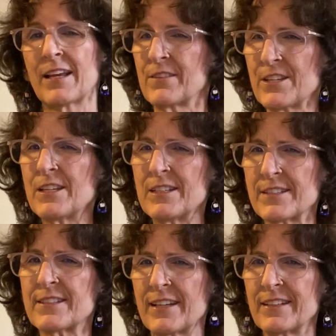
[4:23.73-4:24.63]
And then
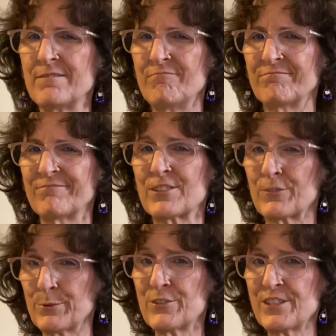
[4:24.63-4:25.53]
he said, this
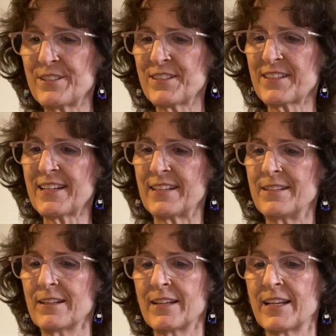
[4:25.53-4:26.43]
is what Jesus
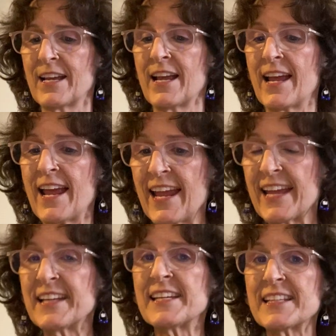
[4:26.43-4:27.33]
said,
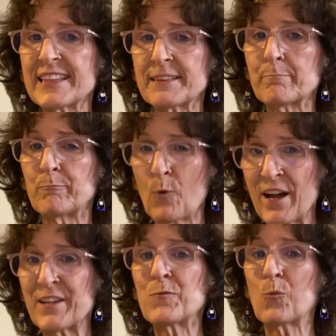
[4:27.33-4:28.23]

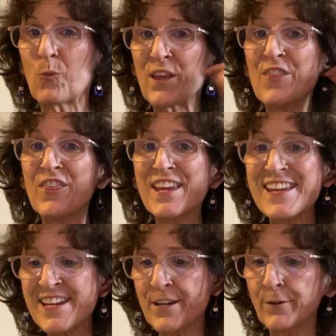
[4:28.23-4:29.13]
anyone with
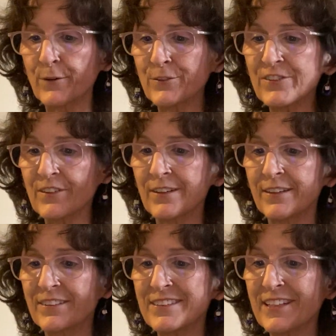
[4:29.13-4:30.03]
ears
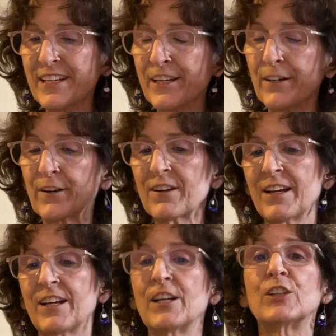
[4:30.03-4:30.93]
to hear
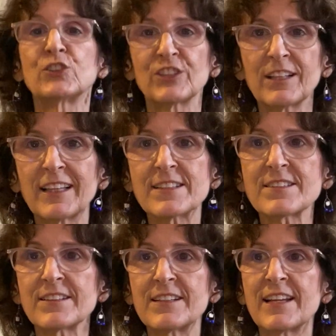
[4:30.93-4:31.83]
should
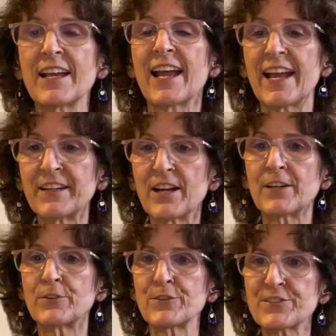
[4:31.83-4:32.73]
listen and
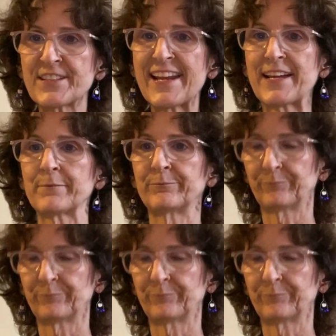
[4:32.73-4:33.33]
understand.